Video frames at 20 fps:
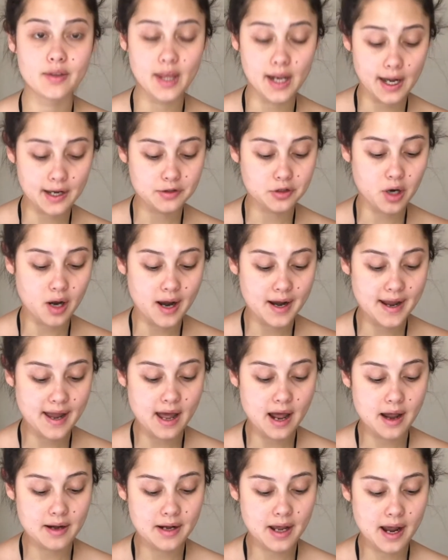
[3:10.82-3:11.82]
that I try
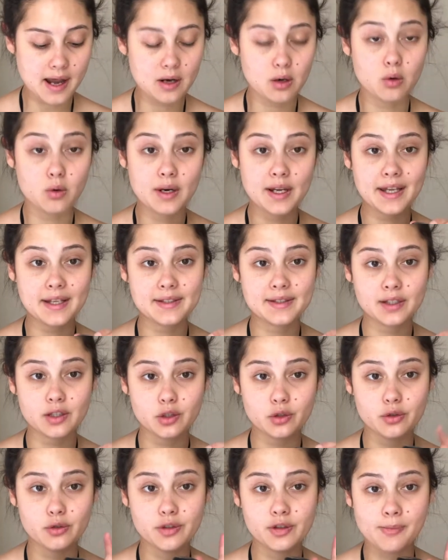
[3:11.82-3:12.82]
out, I always
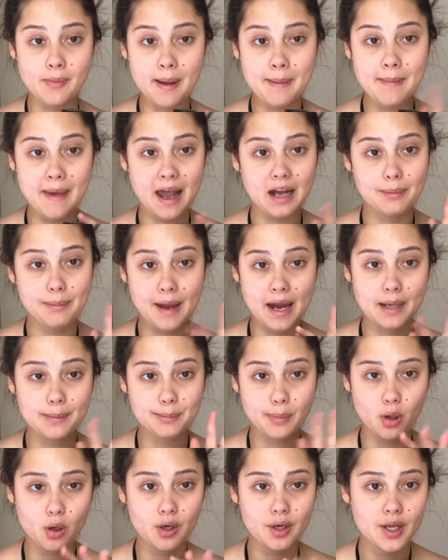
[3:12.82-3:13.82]
use my MAC paint
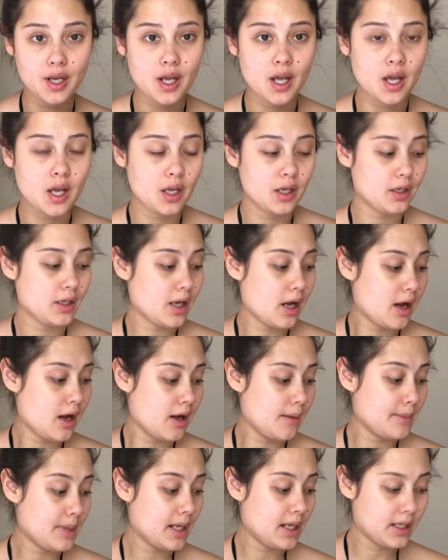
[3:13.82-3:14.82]
pot
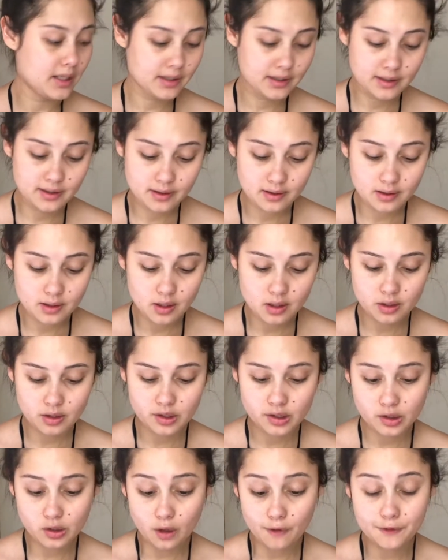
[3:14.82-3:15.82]
in
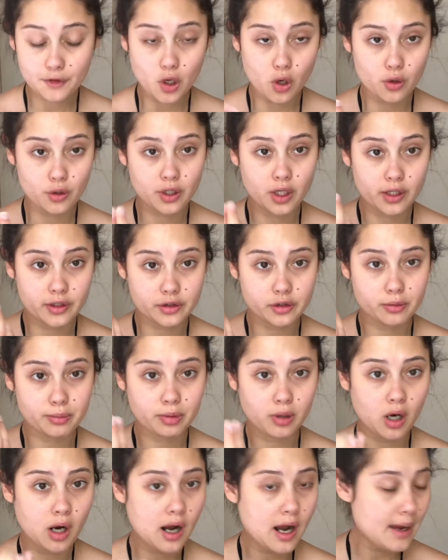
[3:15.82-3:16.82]
soft ochre to
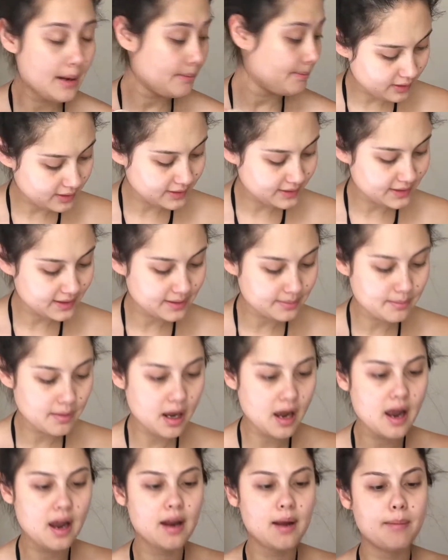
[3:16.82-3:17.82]
prime. This is
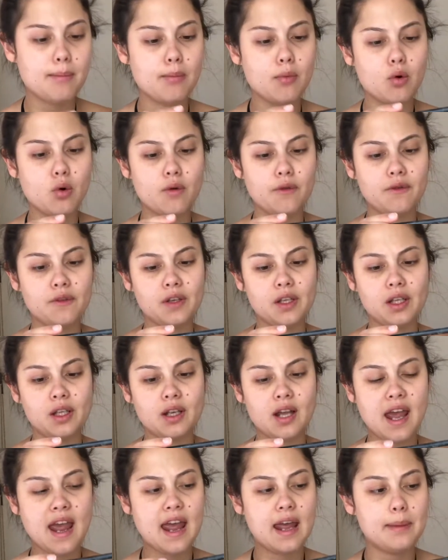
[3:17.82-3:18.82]
my Morphe
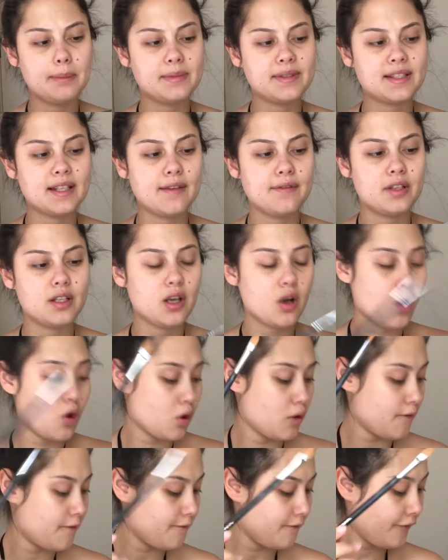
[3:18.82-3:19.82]

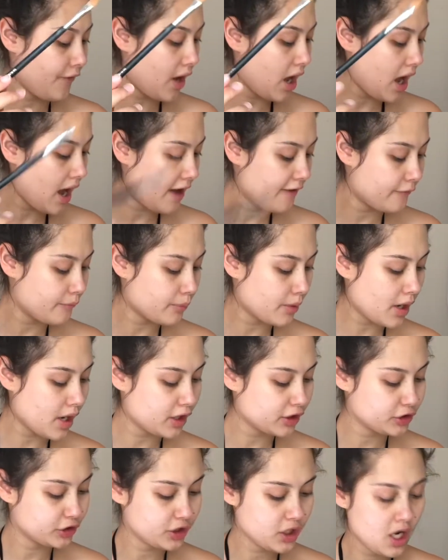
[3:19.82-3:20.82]
M705
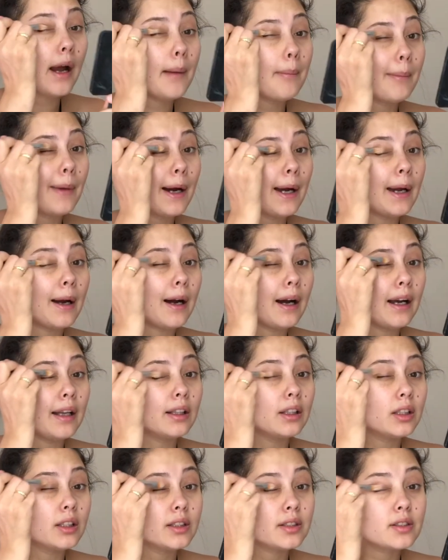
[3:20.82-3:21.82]
brush and my
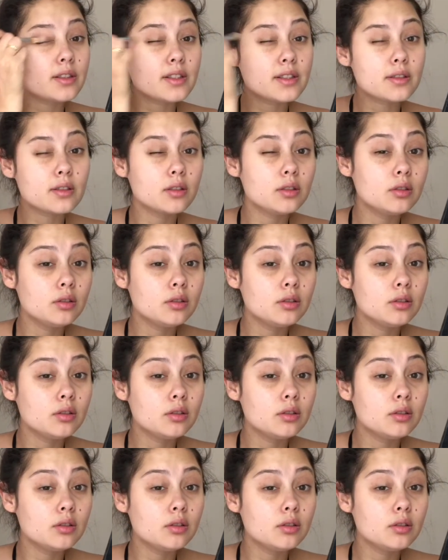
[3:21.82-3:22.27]
eyelids.